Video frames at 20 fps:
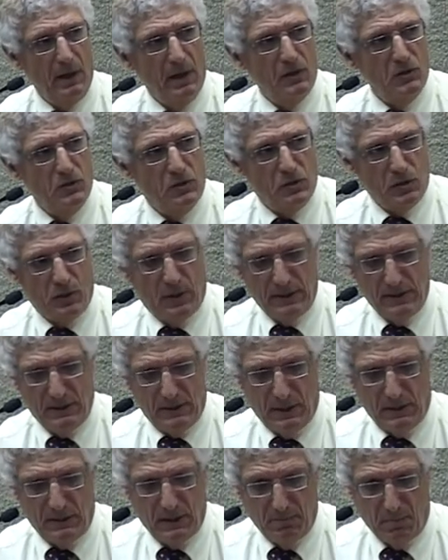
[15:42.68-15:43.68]
So I
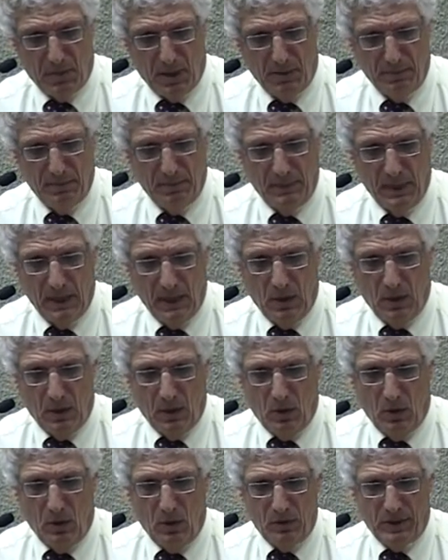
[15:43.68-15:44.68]
said to mom,
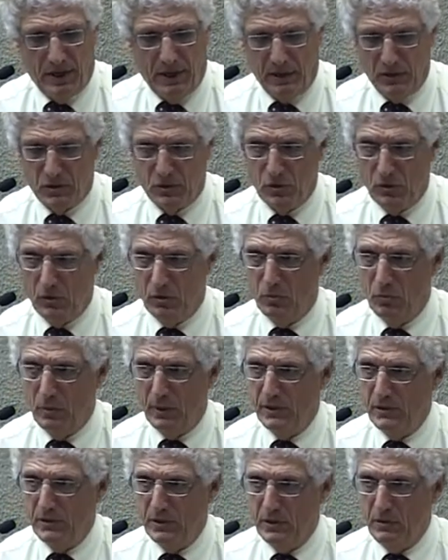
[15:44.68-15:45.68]
okay, so
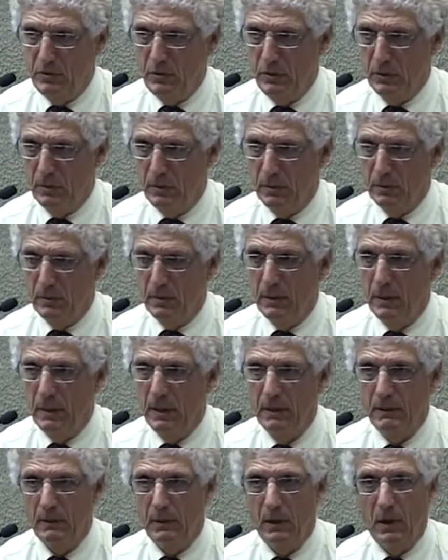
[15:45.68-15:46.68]
what does he do?
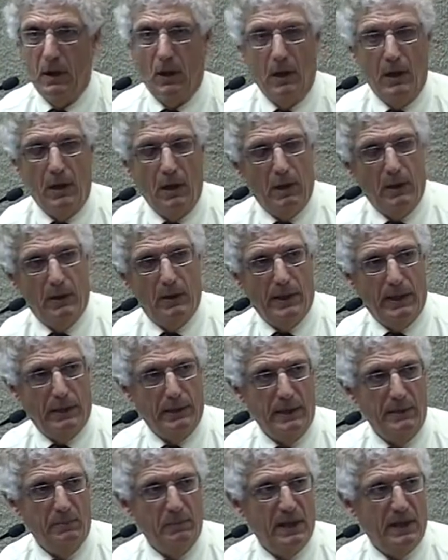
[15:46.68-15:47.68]
Well,
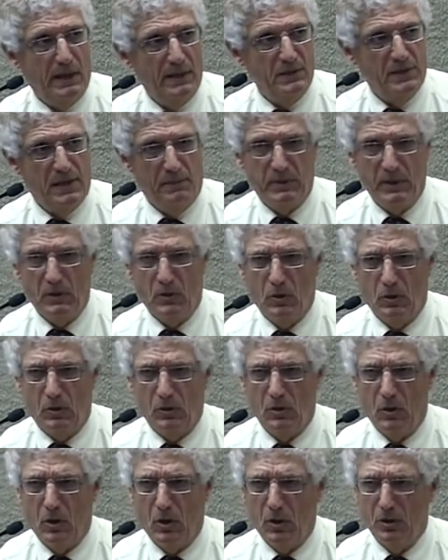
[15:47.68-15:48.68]
he plays something
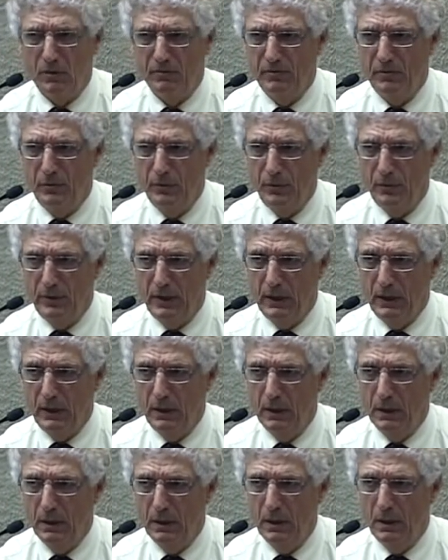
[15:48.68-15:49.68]
called Call of Duty.
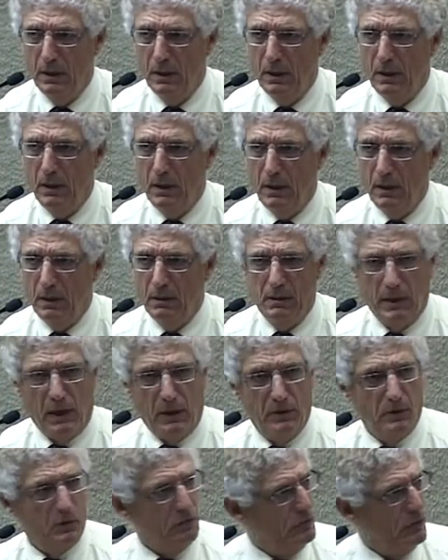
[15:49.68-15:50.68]
Now,
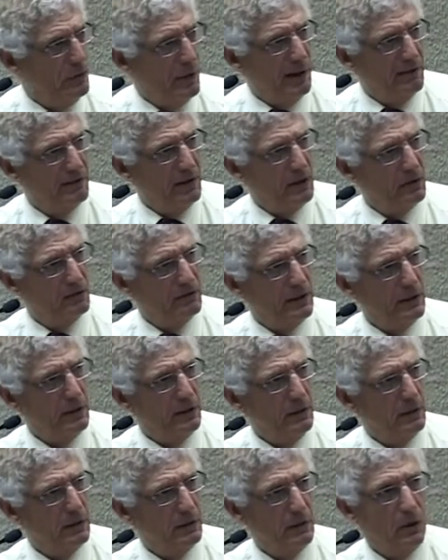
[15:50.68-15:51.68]
do you have that over
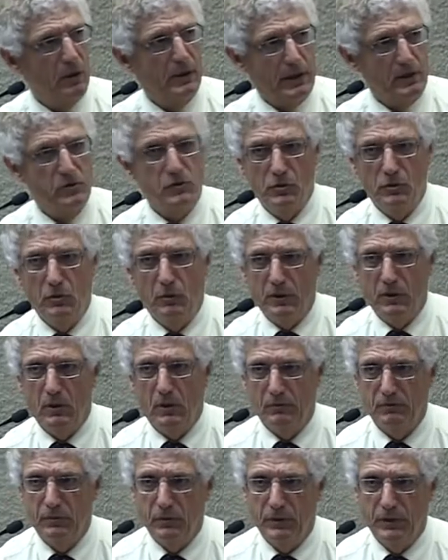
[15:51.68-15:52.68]
here? Okay, so you know what
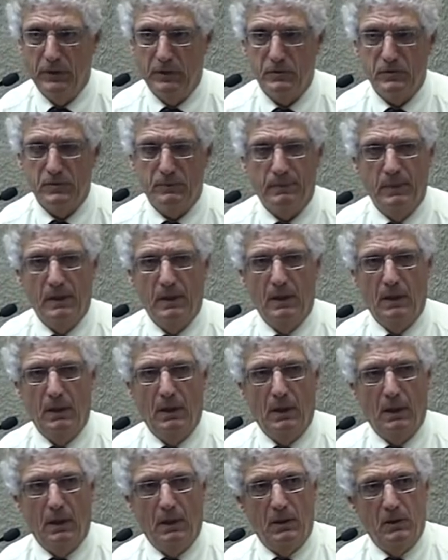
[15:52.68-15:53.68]
Call of Duty is.
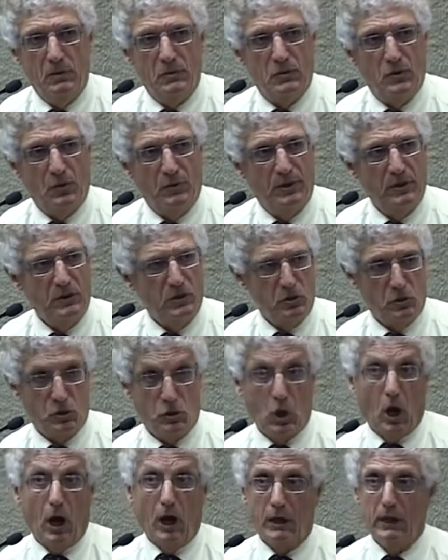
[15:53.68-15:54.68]
So this is
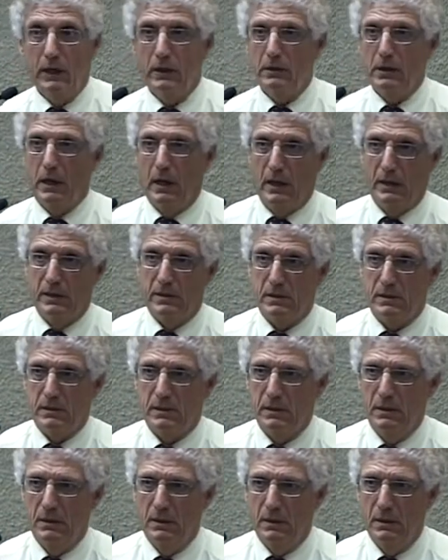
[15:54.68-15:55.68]
shocking to
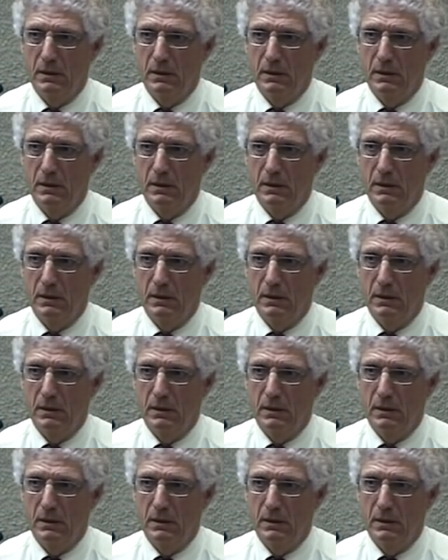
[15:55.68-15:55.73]
us.